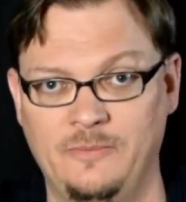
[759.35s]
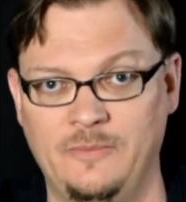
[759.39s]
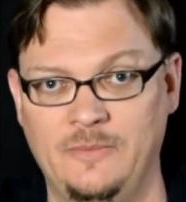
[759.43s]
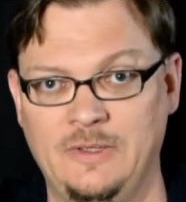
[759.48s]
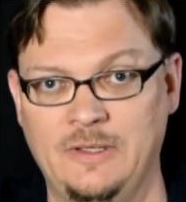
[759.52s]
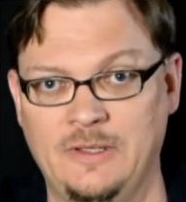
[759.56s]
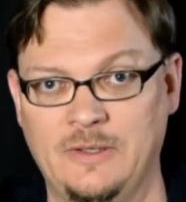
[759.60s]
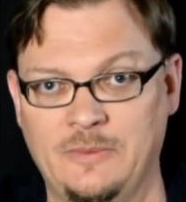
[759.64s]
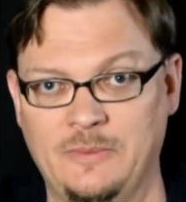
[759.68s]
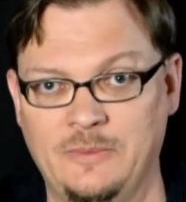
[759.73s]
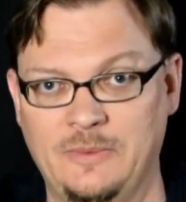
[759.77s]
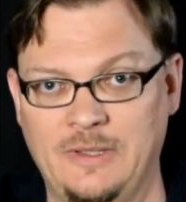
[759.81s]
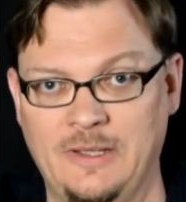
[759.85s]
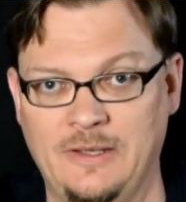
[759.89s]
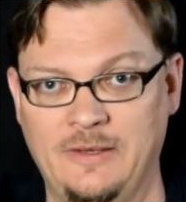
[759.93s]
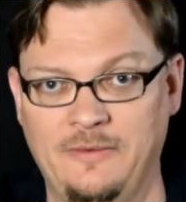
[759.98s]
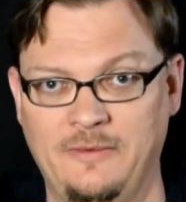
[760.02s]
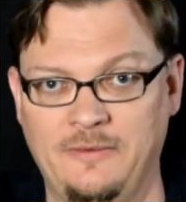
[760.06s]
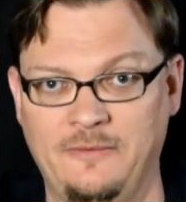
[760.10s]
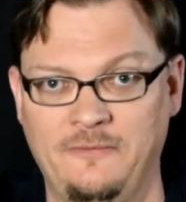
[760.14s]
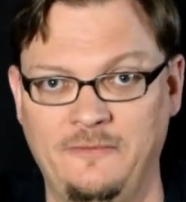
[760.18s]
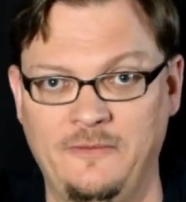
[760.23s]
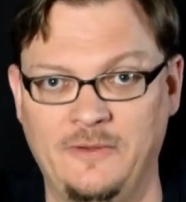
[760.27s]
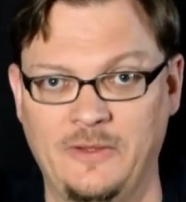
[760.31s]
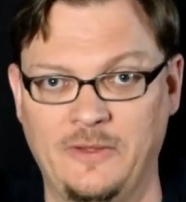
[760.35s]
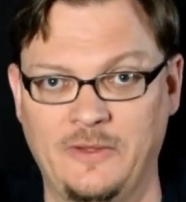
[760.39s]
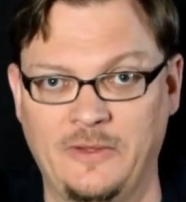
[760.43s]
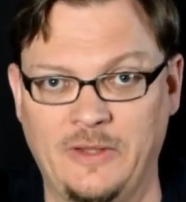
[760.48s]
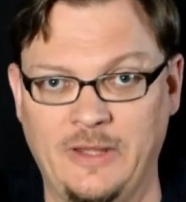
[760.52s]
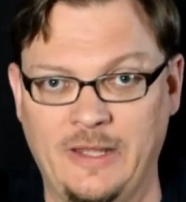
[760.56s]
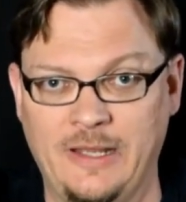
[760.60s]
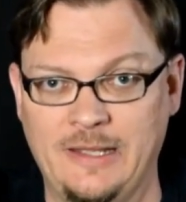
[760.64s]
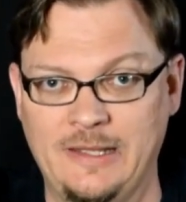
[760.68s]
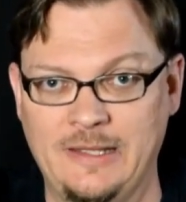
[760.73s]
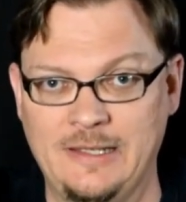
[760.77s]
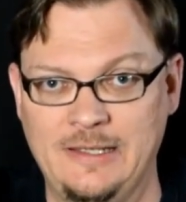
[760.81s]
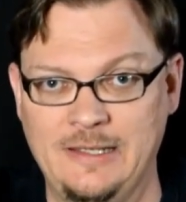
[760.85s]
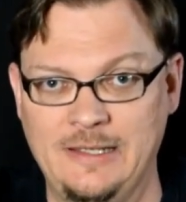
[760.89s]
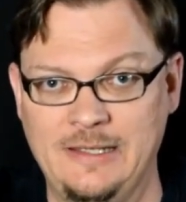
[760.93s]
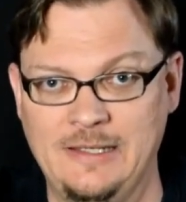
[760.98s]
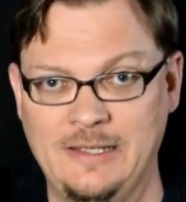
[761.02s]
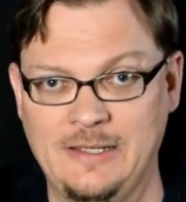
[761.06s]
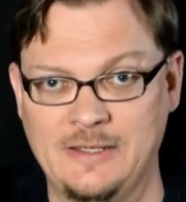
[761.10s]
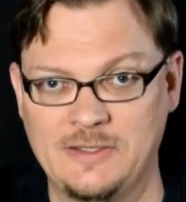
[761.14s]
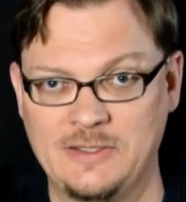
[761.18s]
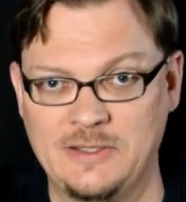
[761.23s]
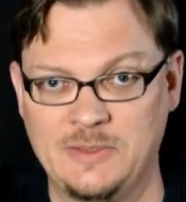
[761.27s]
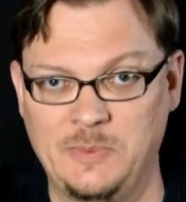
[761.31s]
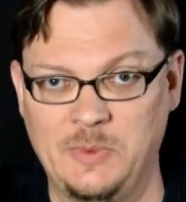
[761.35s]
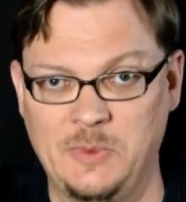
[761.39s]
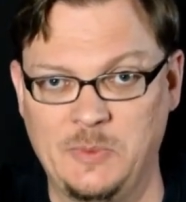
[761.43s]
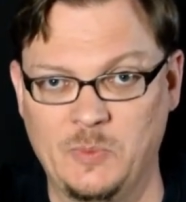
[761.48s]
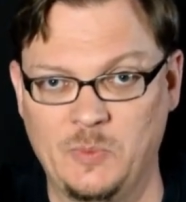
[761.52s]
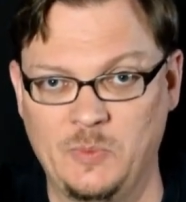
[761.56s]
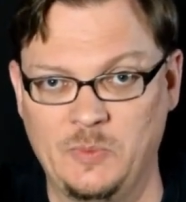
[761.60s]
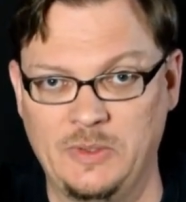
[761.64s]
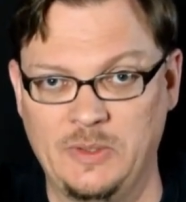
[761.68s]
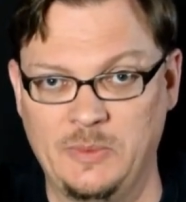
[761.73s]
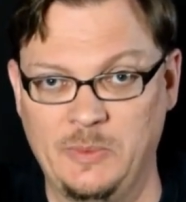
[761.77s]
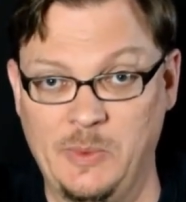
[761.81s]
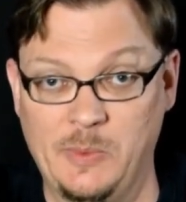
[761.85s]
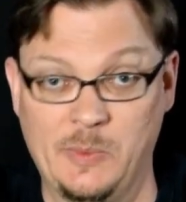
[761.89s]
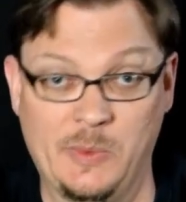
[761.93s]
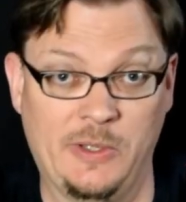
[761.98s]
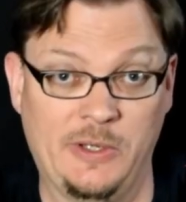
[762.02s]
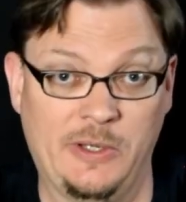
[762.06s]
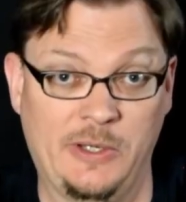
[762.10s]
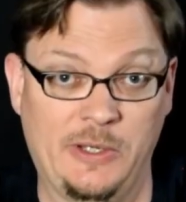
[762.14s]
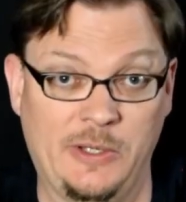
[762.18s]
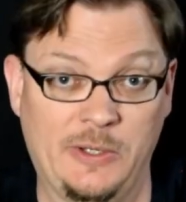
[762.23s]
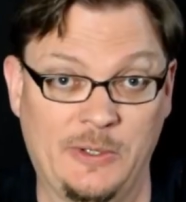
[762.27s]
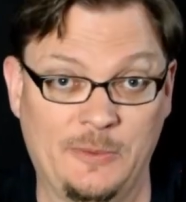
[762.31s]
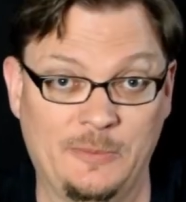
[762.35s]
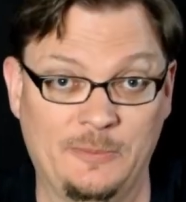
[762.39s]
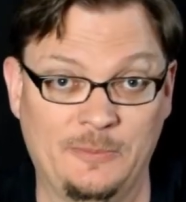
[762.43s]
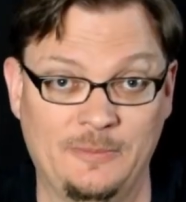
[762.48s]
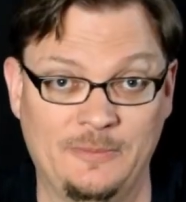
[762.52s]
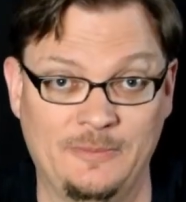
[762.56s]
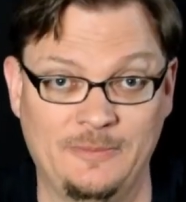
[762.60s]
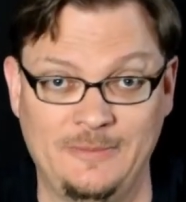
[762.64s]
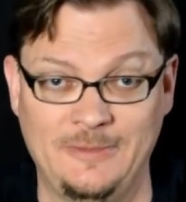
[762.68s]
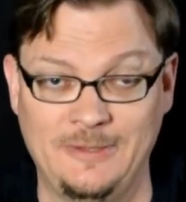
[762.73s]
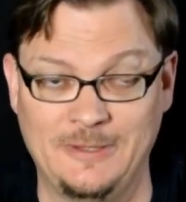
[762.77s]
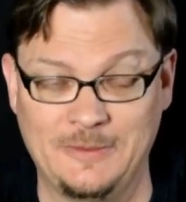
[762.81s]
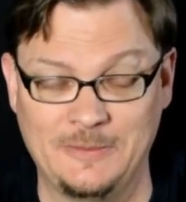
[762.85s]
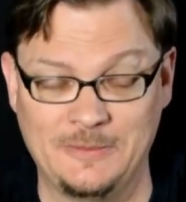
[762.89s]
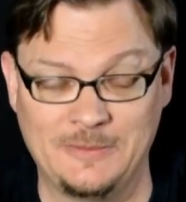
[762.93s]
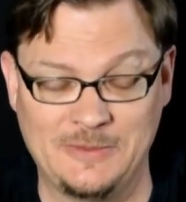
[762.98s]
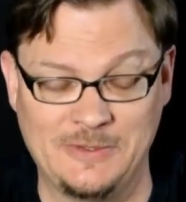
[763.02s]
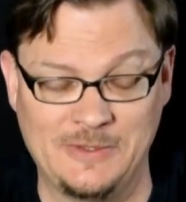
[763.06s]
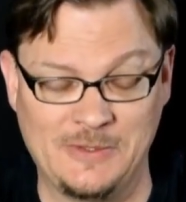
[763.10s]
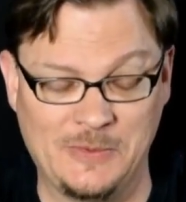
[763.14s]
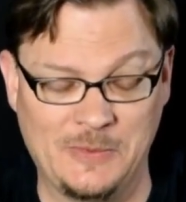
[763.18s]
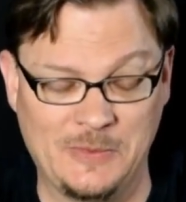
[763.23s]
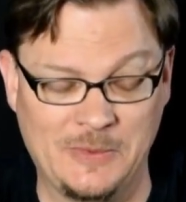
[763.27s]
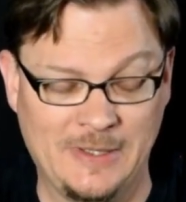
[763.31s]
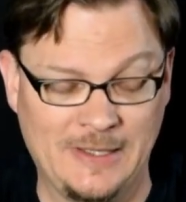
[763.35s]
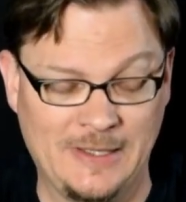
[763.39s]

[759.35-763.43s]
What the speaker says: you know, and fill in a lot of the details that we want to know, you know. So